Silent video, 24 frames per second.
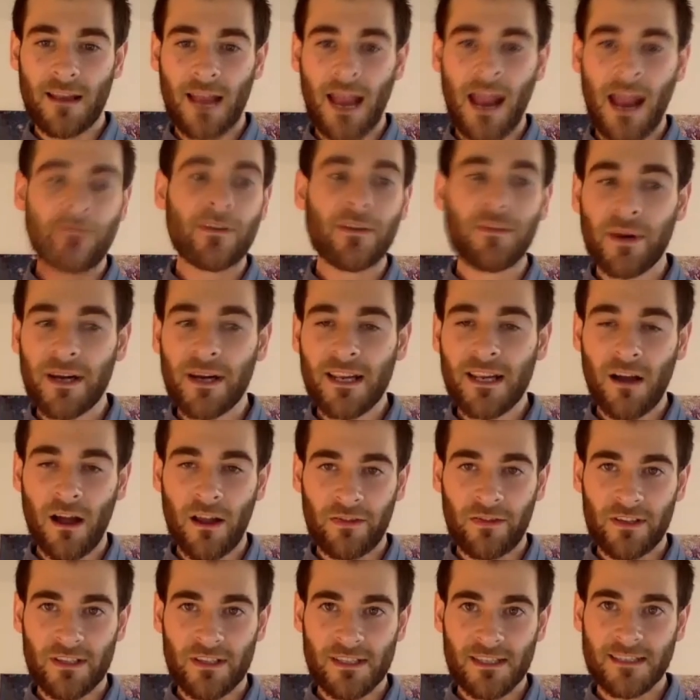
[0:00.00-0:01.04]
everybody
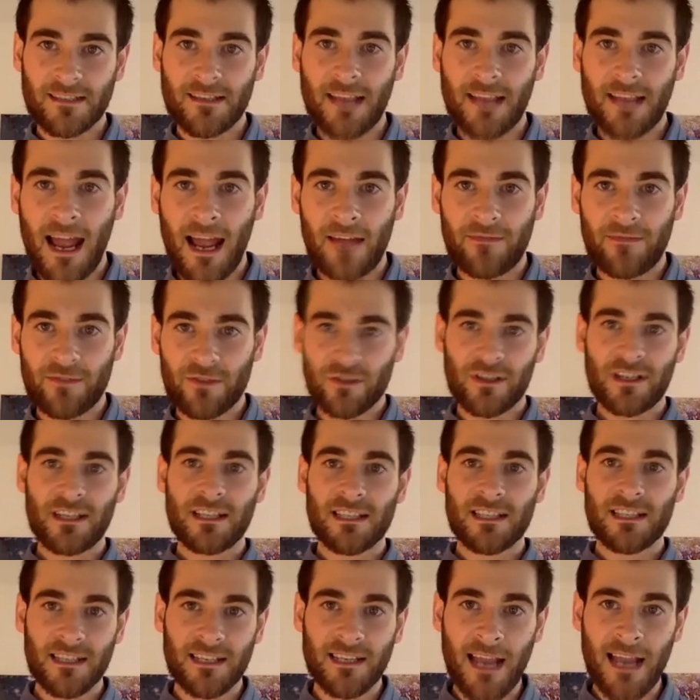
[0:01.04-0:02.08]
on the staff
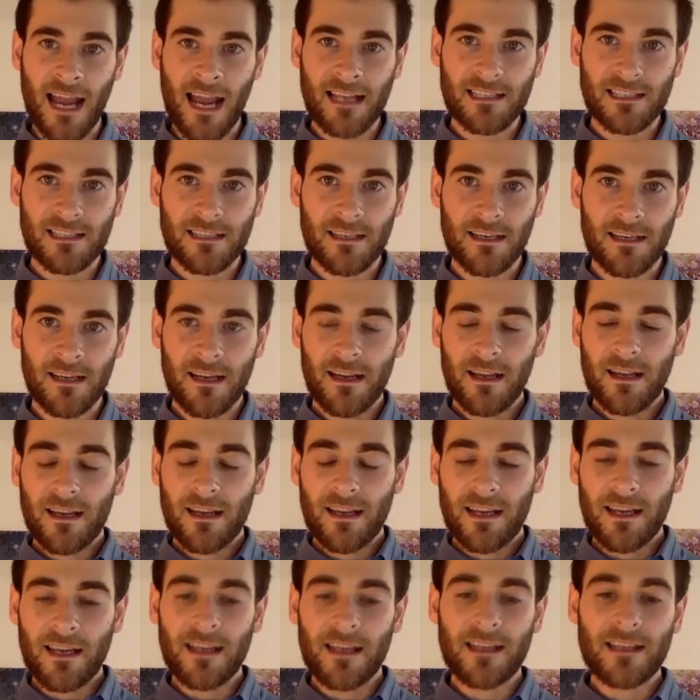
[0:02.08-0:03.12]
treats the guests
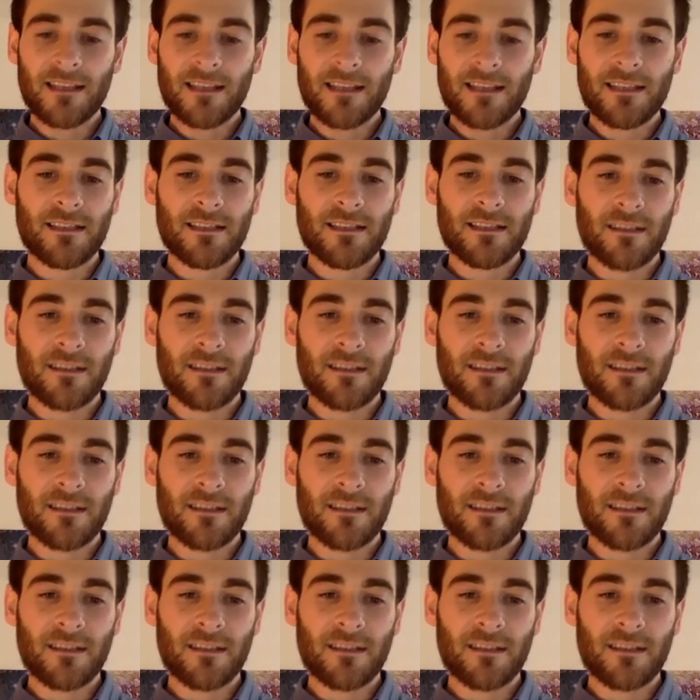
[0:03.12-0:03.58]
is